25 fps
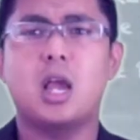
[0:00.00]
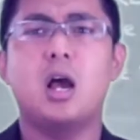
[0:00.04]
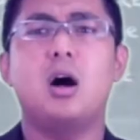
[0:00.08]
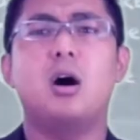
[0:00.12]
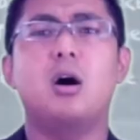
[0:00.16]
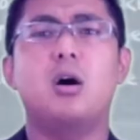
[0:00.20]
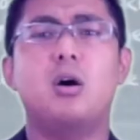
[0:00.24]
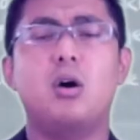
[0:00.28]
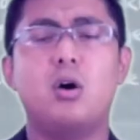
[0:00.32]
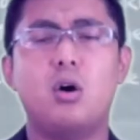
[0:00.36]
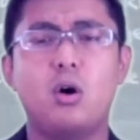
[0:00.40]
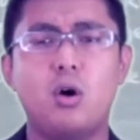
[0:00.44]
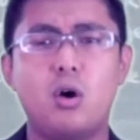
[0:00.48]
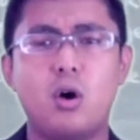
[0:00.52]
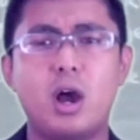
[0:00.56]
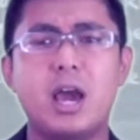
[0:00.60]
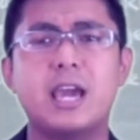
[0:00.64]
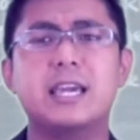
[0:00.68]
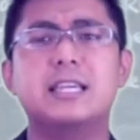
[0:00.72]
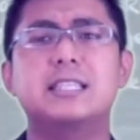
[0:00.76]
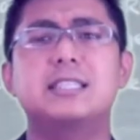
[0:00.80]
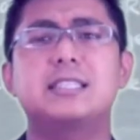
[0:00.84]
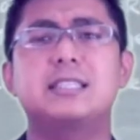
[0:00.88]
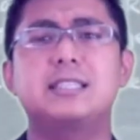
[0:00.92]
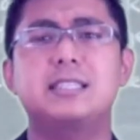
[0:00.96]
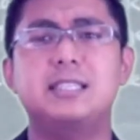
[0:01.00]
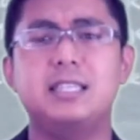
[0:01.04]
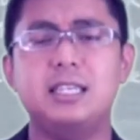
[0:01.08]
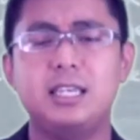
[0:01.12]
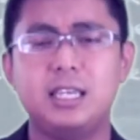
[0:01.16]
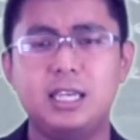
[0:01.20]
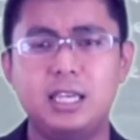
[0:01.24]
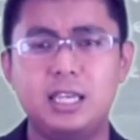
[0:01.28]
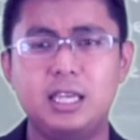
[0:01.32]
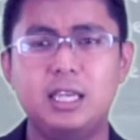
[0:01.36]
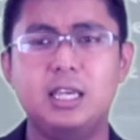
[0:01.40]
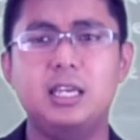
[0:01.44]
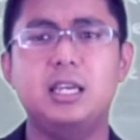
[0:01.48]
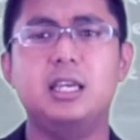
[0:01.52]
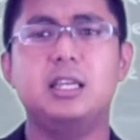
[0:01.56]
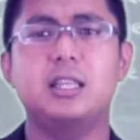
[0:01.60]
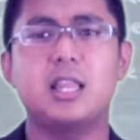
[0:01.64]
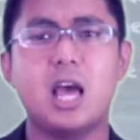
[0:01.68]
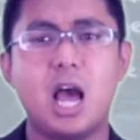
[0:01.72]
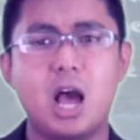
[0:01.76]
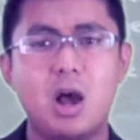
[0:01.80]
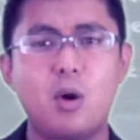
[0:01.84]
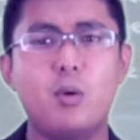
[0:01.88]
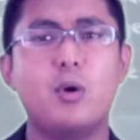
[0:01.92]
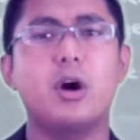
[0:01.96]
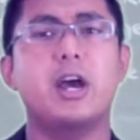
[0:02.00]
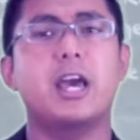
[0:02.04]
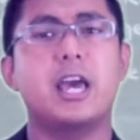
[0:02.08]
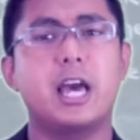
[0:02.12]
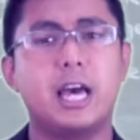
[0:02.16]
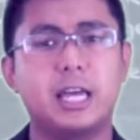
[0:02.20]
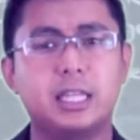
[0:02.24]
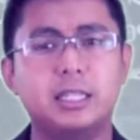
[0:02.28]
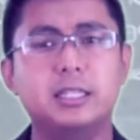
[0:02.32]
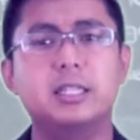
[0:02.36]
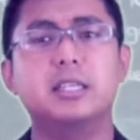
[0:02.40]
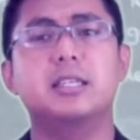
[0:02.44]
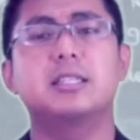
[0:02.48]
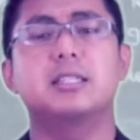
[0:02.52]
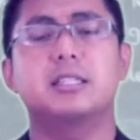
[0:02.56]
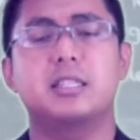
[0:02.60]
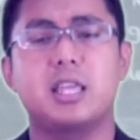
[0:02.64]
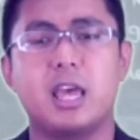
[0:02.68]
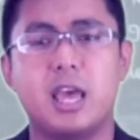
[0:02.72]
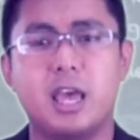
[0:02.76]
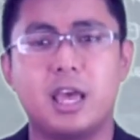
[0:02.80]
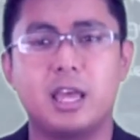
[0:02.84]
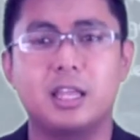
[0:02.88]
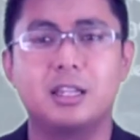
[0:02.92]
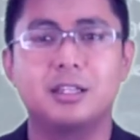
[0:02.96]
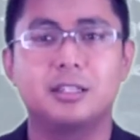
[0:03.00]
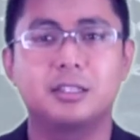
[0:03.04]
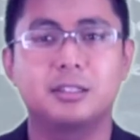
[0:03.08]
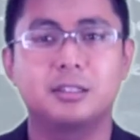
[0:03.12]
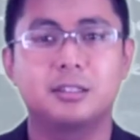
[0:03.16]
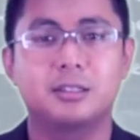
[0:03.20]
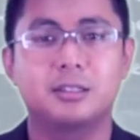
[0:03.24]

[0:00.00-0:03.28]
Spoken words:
Oh, I see. Now I understand.